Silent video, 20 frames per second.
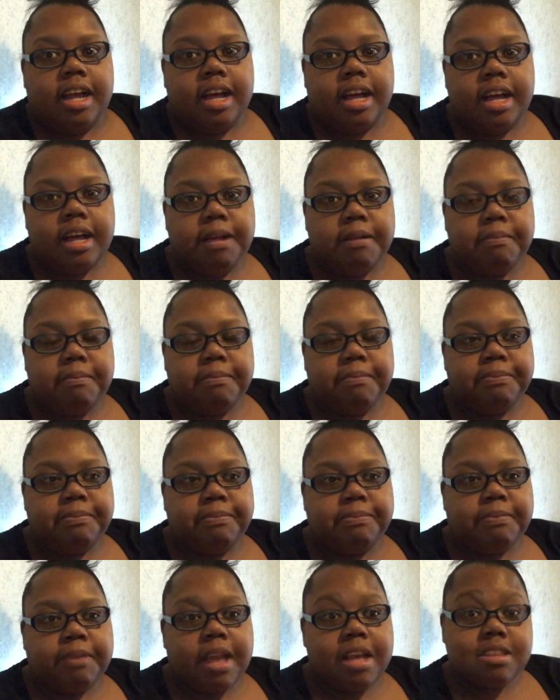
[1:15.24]

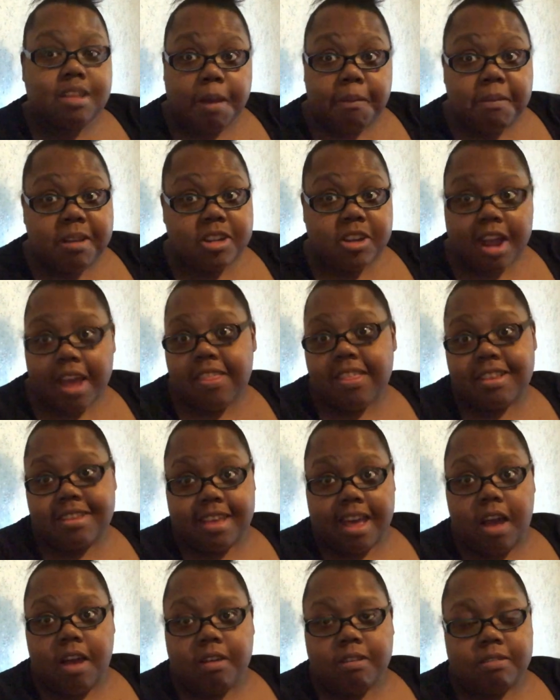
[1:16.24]
So I'm gonna try
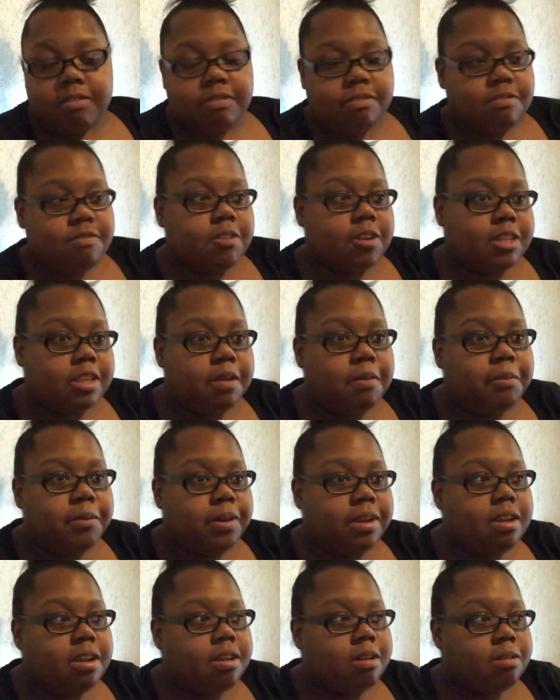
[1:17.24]
this out for
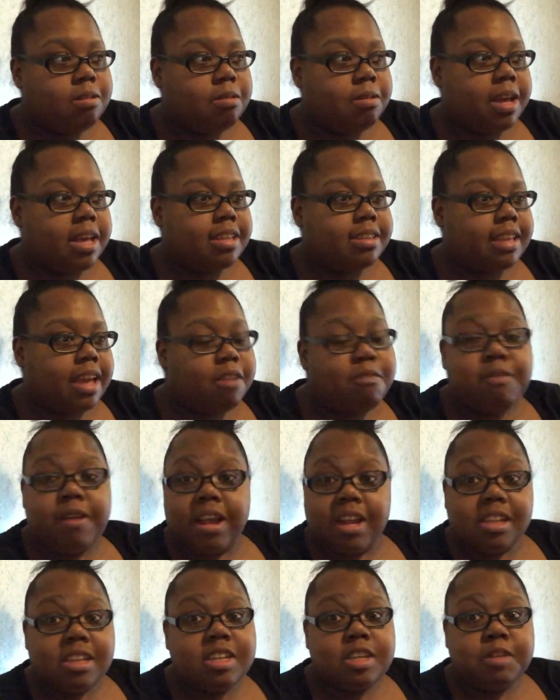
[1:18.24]
someone who is a
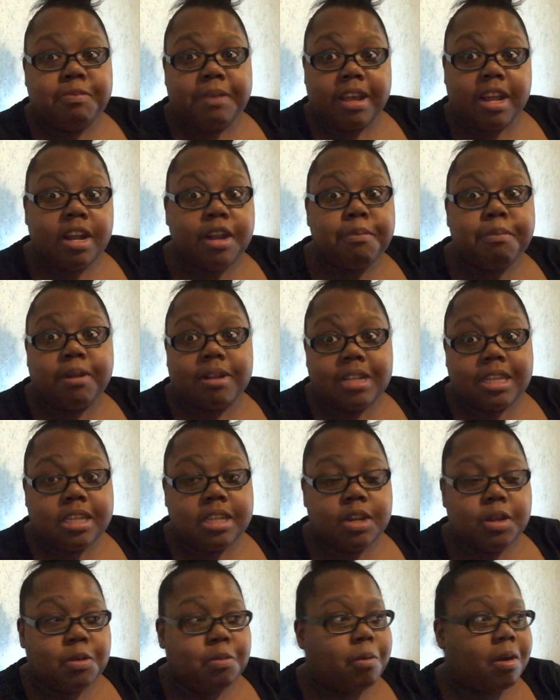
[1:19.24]
regular schmegler
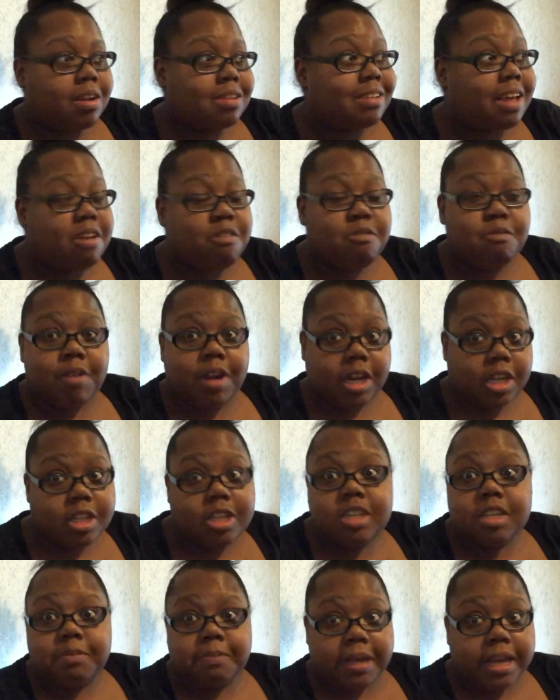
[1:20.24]
person who works a regular
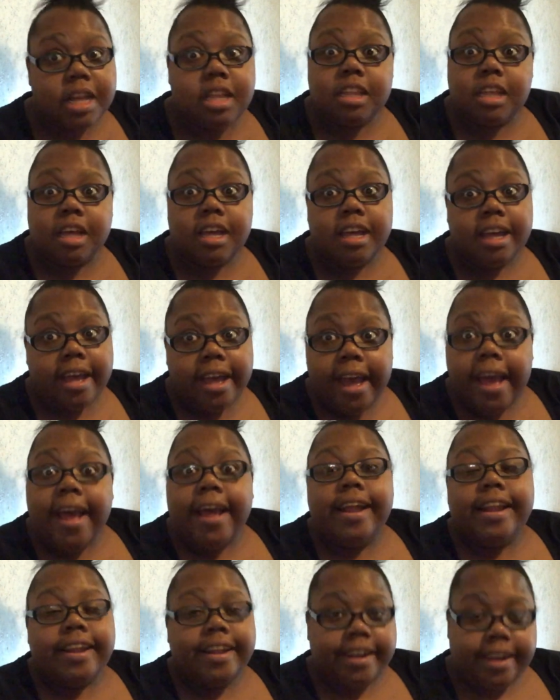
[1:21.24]
schmegler
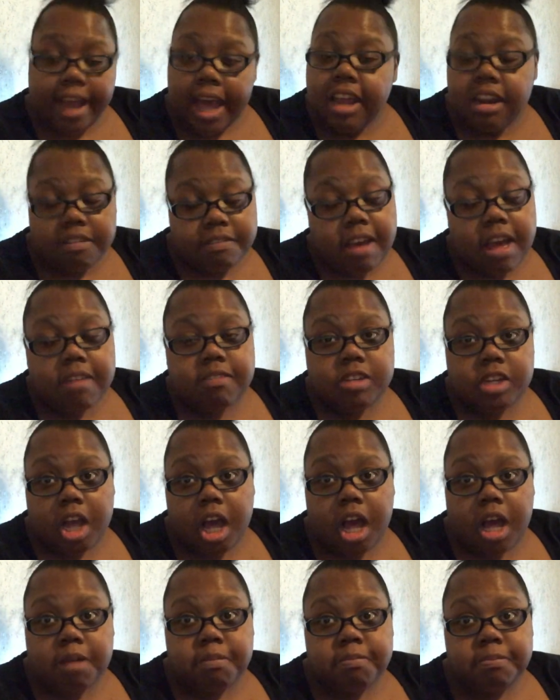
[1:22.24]
9-to-5
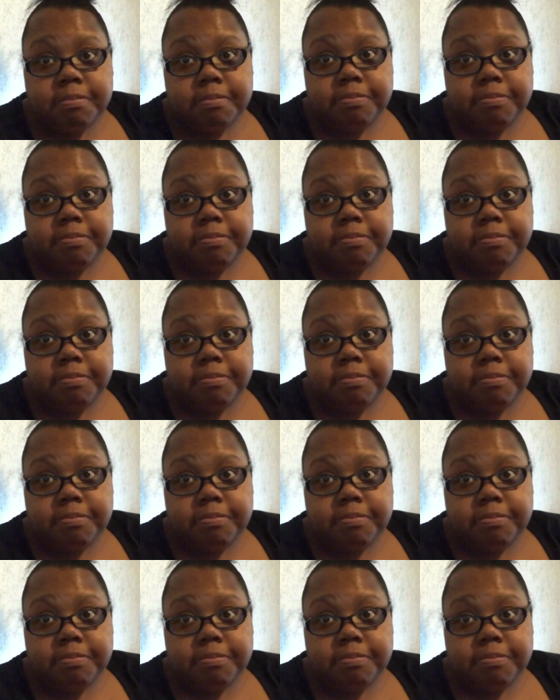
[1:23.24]
job,